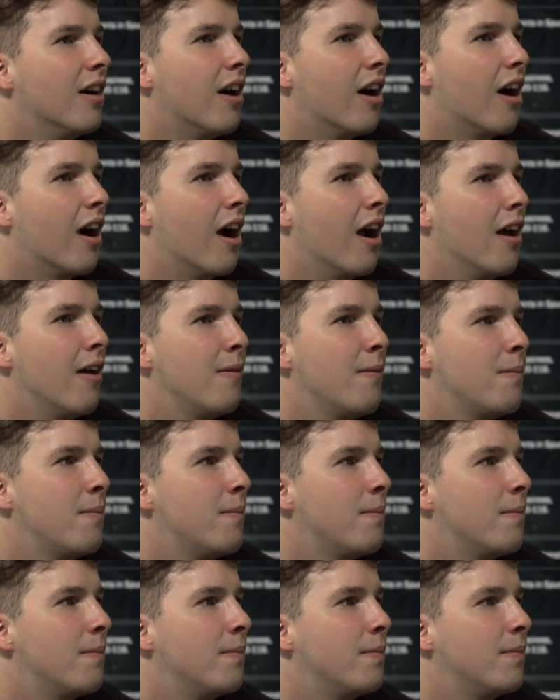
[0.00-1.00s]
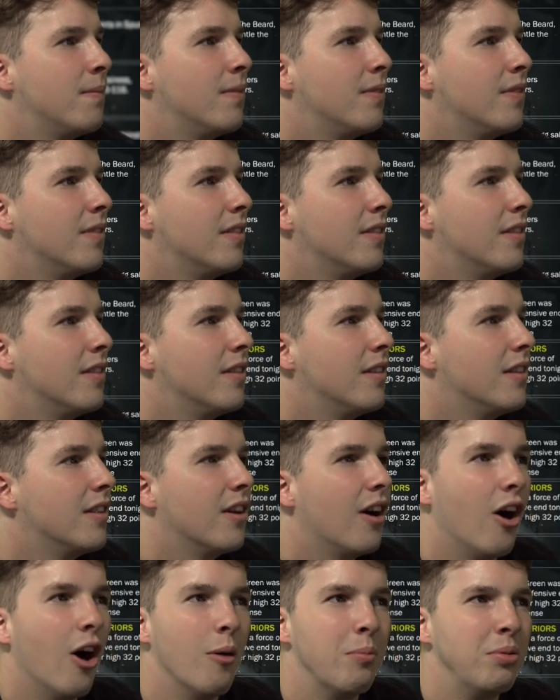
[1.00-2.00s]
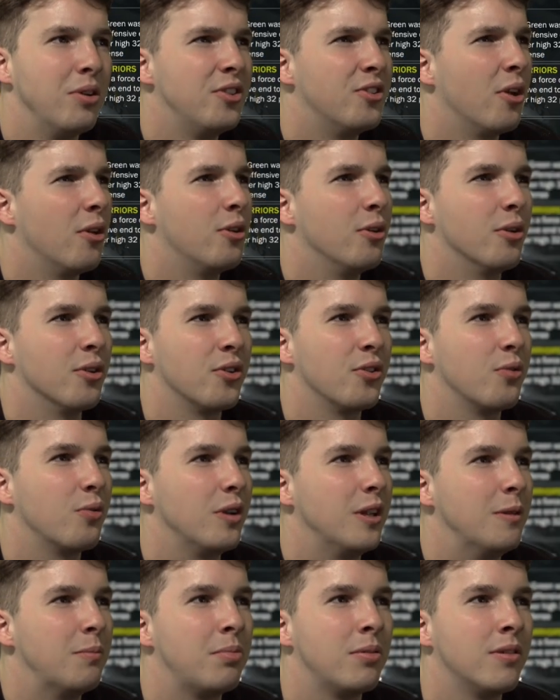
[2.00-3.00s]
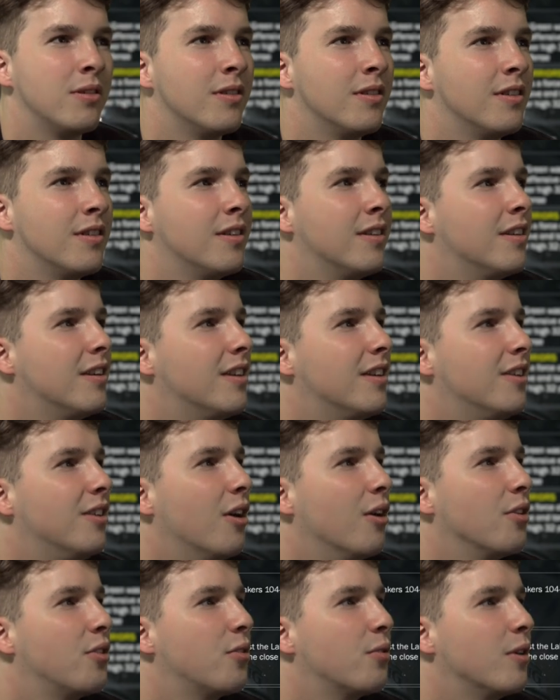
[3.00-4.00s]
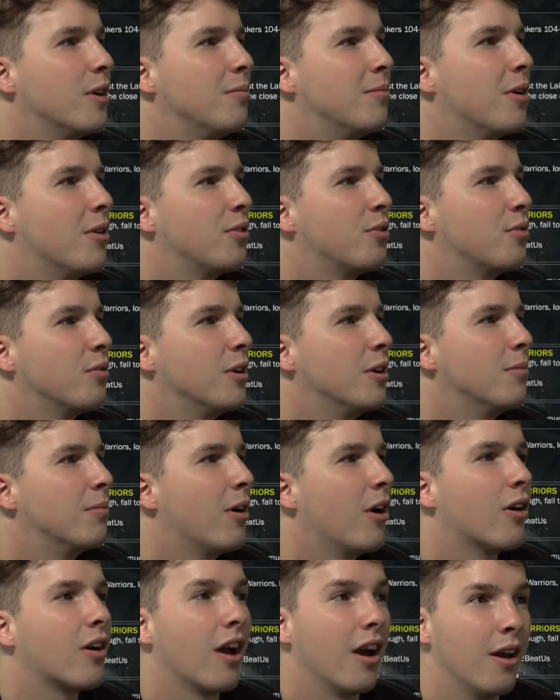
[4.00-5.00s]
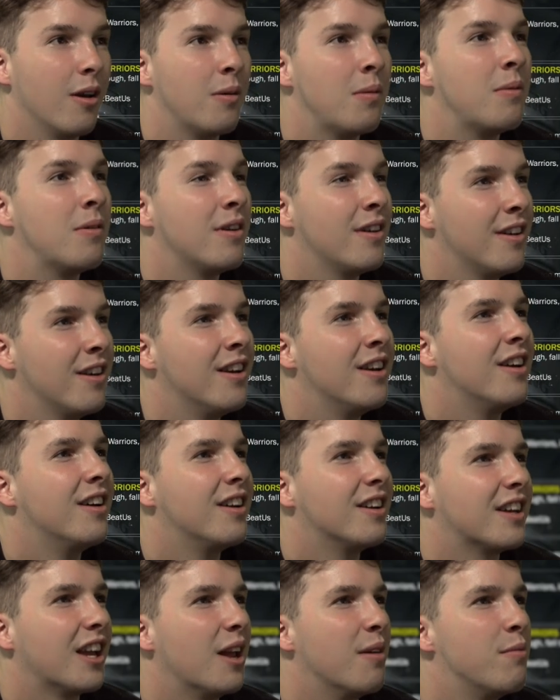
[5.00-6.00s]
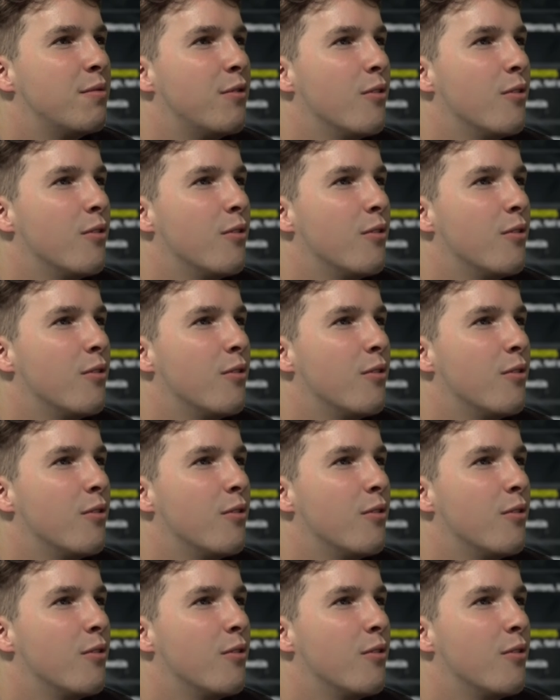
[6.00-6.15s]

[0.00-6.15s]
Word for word: All right. Oh, please don't do a sweep. No sweep, no sweep. Okay. Game